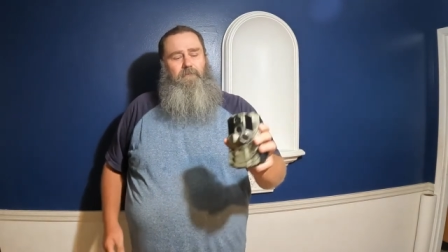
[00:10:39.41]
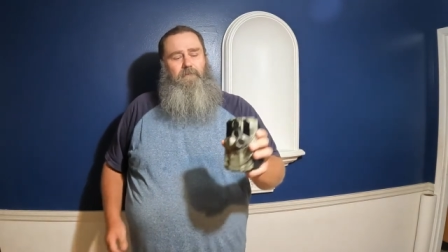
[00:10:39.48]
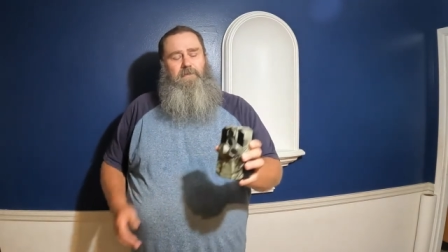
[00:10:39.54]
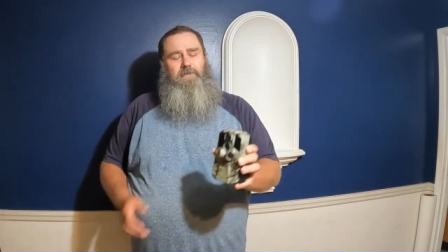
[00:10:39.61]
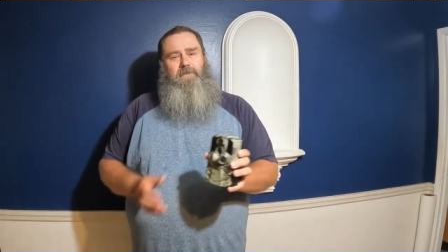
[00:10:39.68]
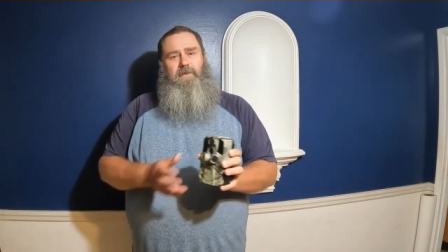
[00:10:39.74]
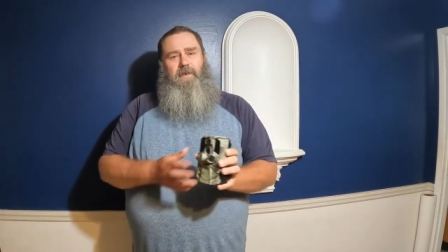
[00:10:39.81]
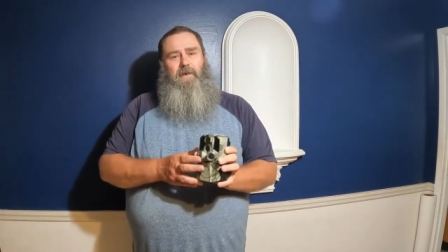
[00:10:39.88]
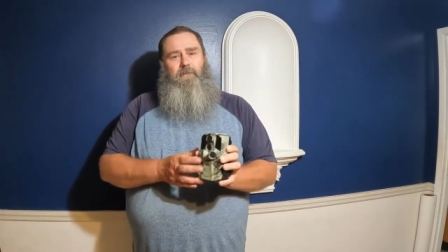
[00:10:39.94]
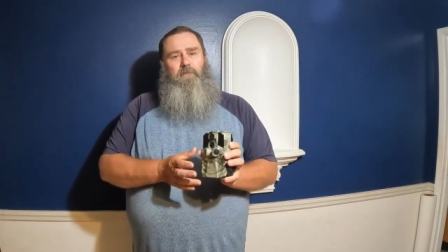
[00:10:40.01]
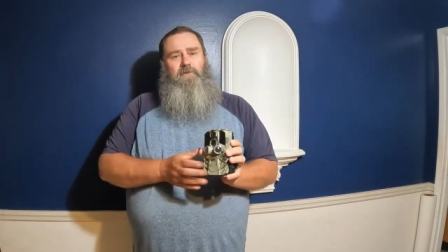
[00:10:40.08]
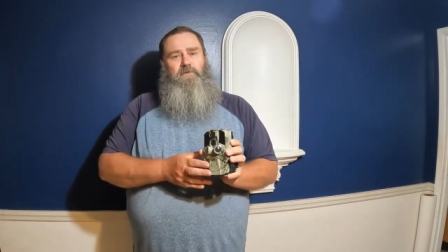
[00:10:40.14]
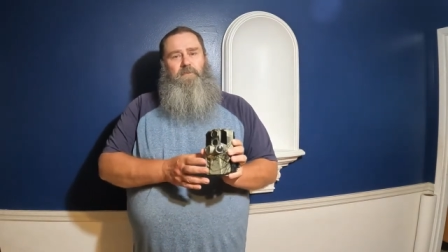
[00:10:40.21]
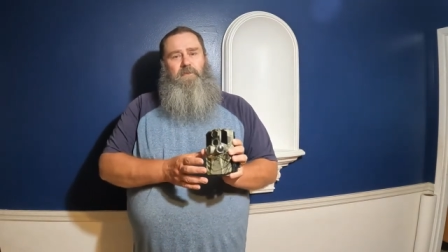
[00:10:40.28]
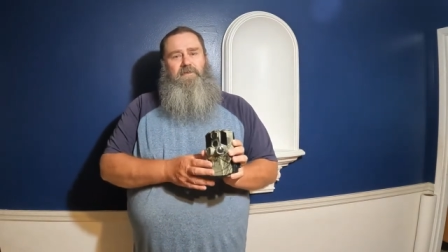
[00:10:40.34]
This
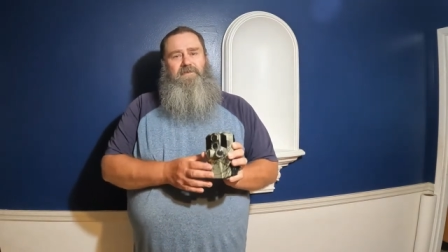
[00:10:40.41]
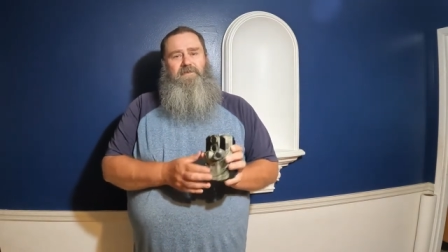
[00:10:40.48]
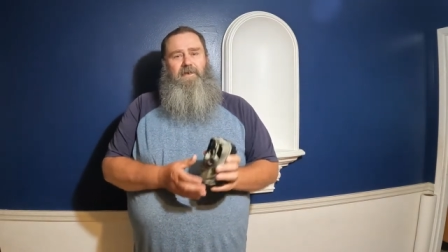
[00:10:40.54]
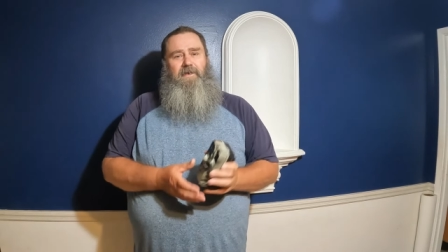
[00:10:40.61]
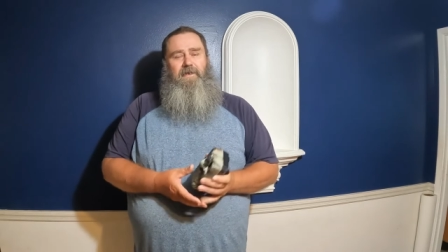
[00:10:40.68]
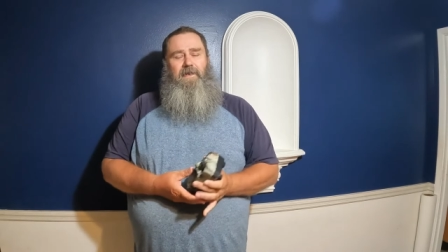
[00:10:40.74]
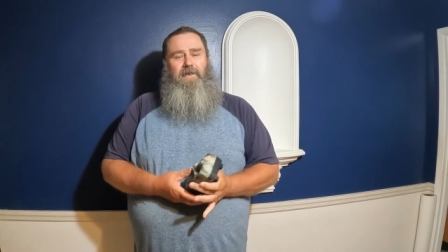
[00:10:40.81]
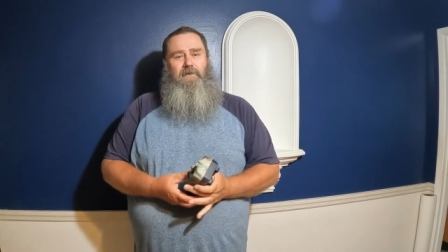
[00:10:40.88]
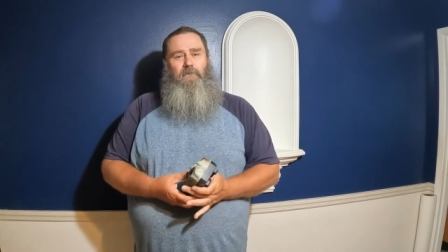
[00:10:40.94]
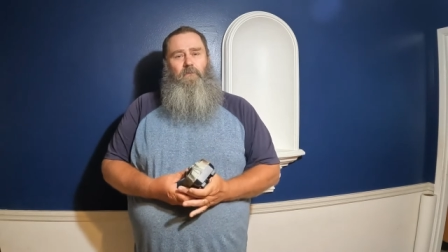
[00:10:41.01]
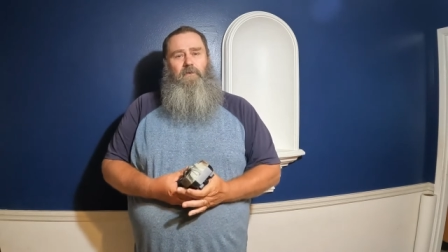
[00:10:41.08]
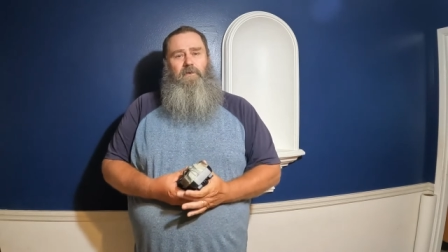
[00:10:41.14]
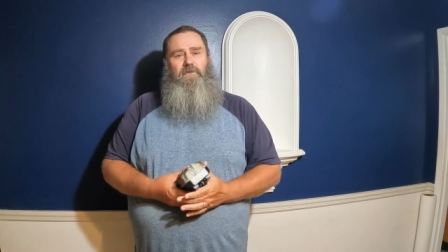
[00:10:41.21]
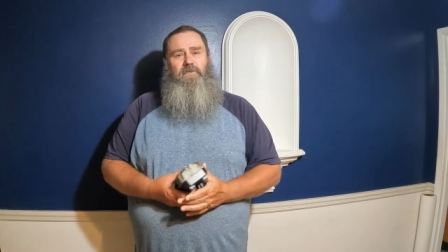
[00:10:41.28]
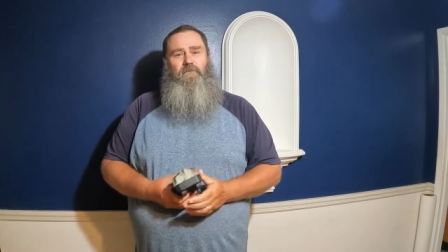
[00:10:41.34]
camera has been sitting out in the
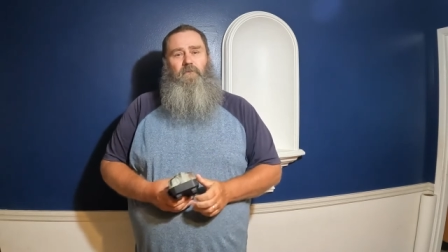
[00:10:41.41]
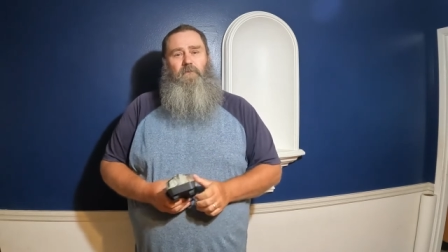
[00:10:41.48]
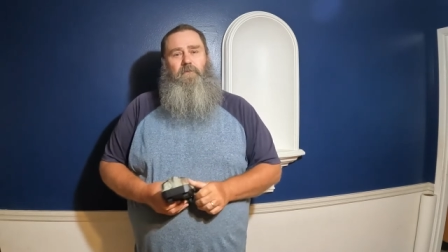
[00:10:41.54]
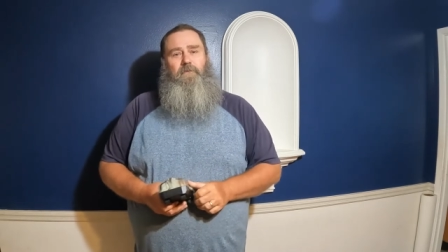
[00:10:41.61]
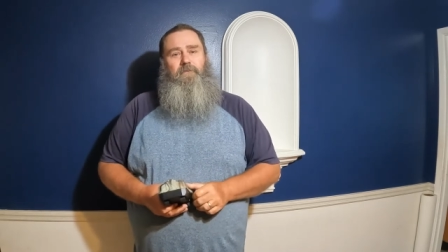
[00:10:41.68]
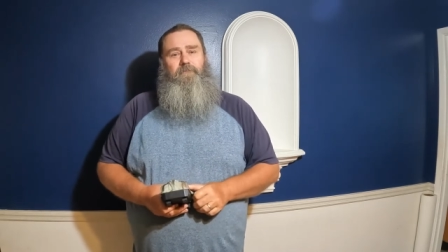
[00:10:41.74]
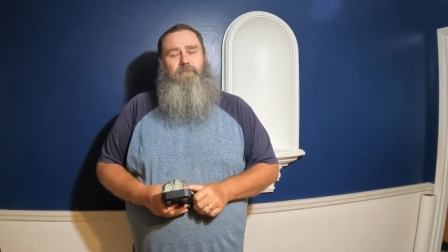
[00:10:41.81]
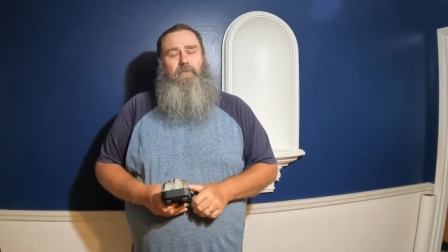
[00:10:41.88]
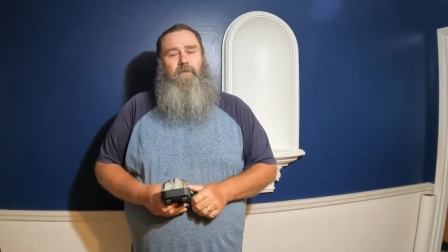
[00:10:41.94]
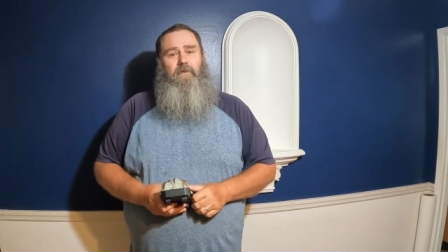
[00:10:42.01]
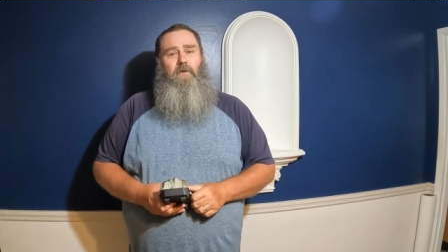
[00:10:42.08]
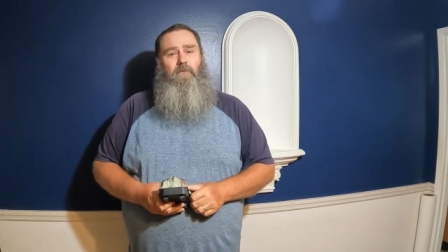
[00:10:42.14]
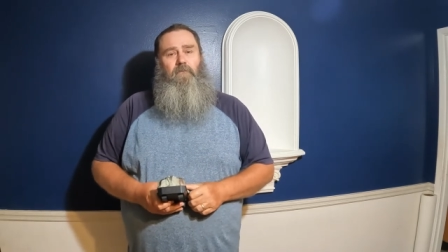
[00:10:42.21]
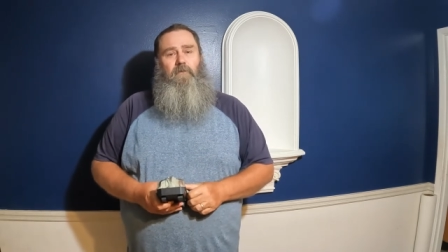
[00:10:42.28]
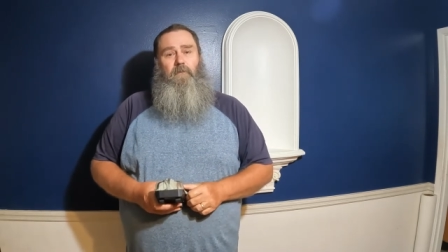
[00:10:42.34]
woods for
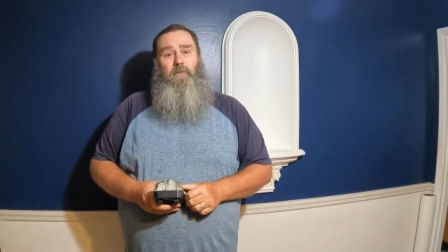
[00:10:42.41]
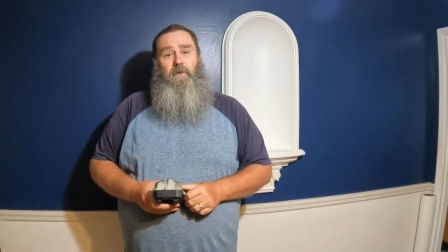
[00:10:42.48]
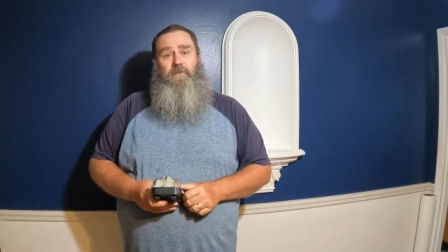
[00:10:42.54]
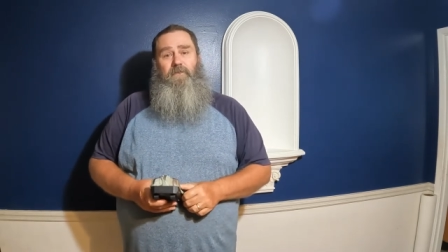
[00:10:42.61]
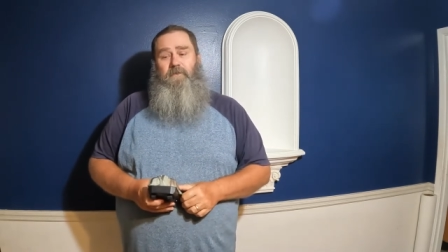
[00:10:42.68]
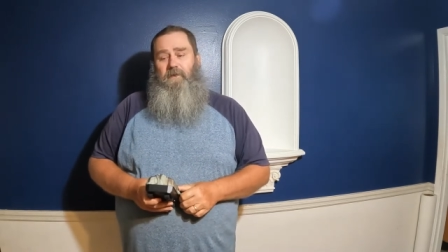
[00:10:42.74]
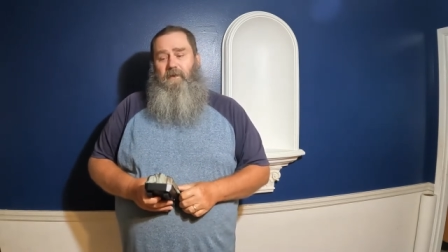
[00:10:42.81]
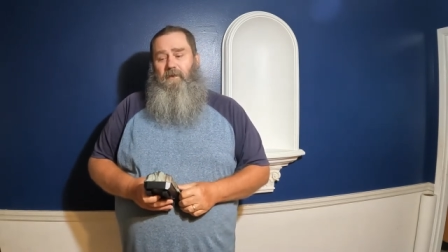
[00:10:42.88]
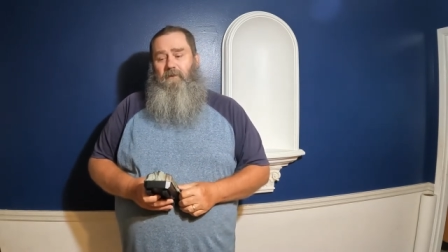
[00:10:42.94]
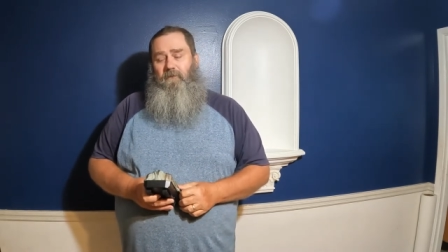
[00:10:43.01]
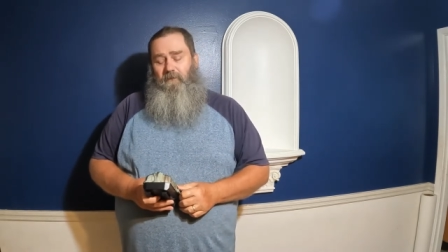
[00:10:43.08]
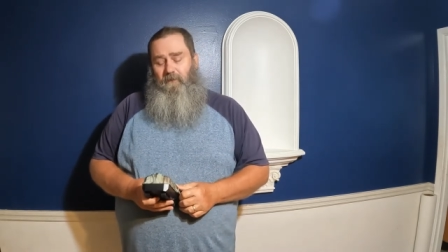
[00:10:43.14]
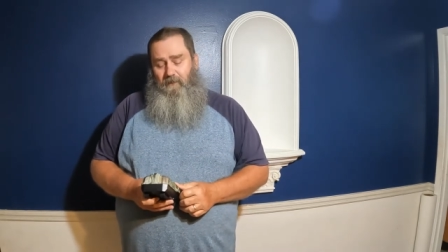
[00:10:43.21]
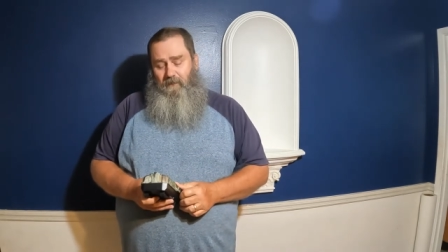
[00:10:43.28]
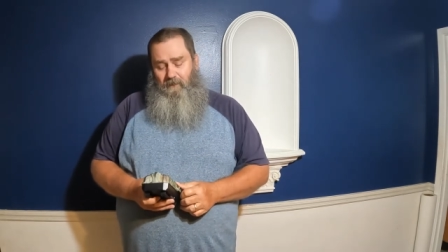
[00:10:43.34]
over a month now.